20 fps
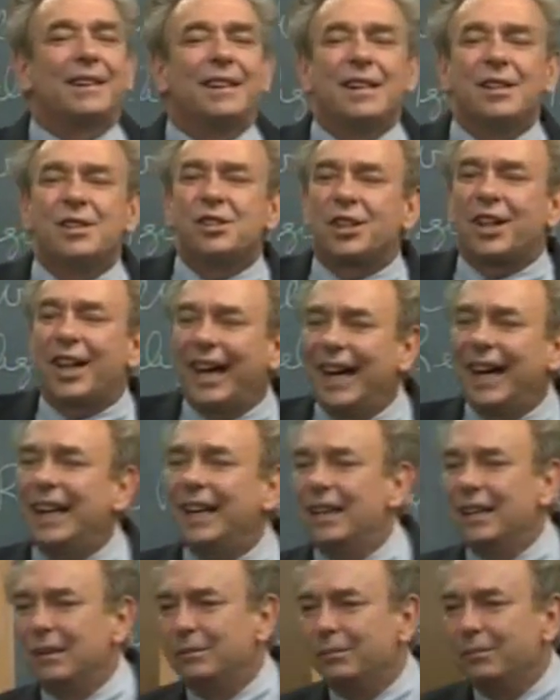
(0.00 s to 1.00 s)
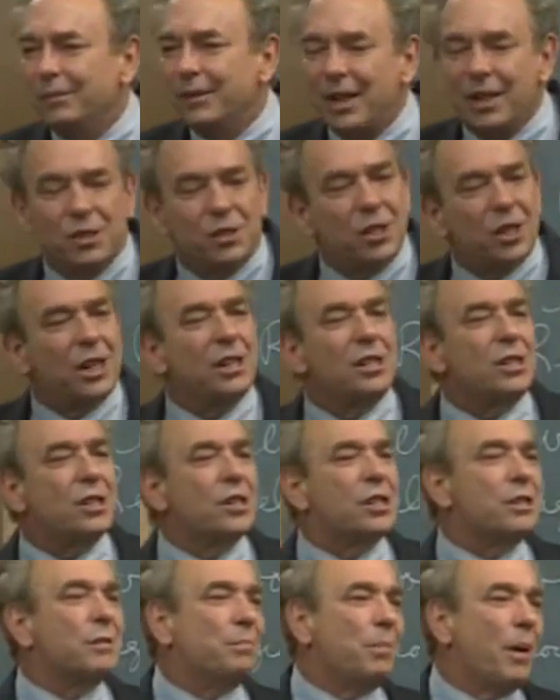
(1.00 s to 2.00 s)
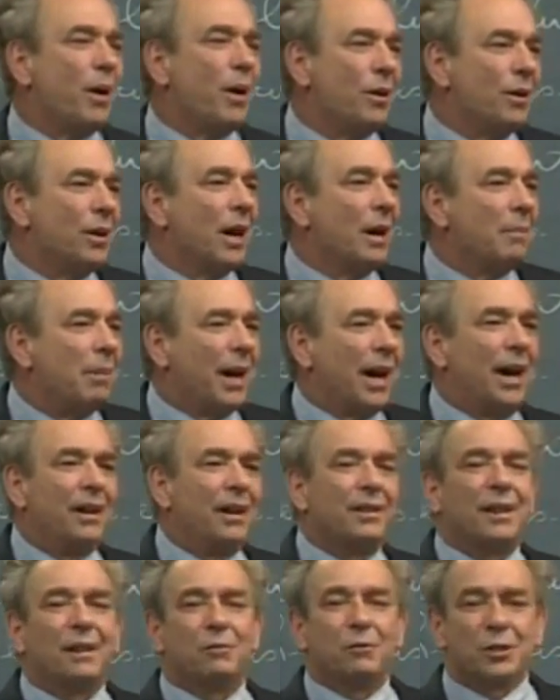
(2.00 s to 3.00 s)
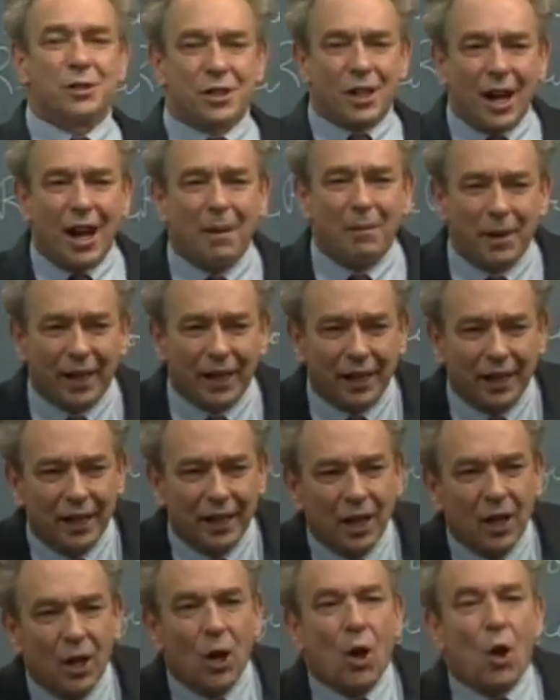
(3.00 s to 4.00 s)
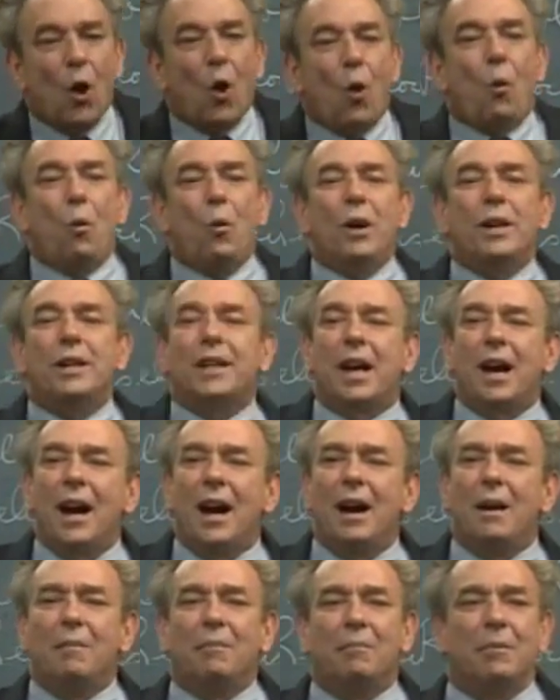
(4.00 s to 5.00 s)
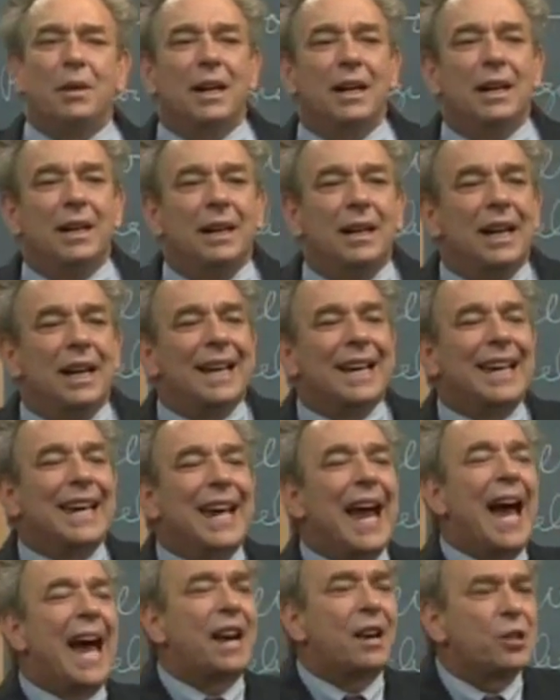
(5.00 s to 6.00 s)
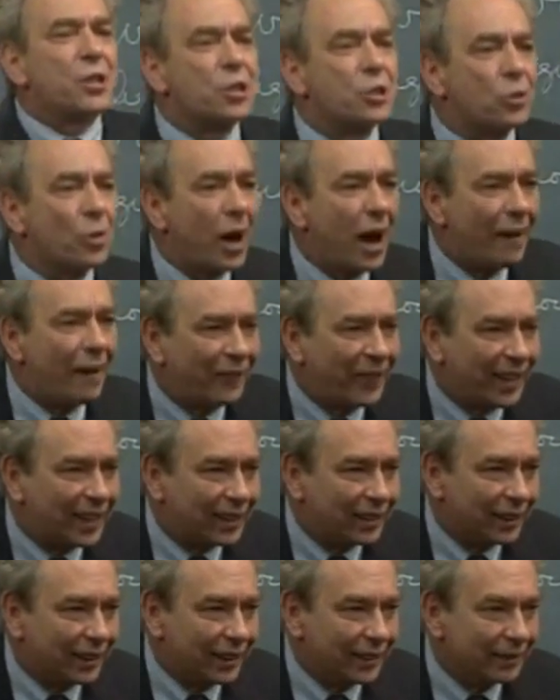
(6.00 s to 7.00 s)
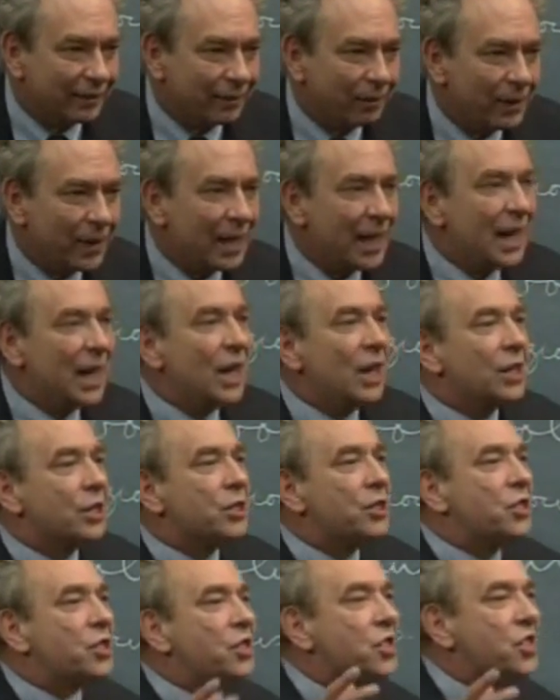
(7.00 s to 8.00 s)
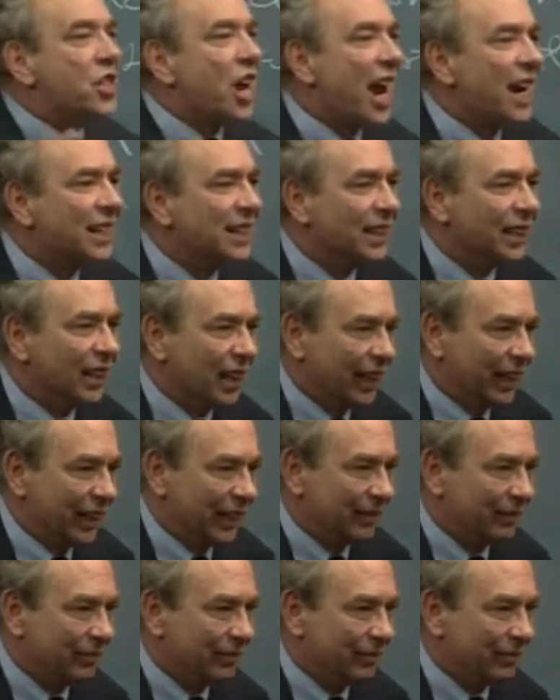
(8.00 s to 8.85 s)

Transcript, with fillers: this kingdom that Jesus spoke about that was coming would come catastrophically, suddenly,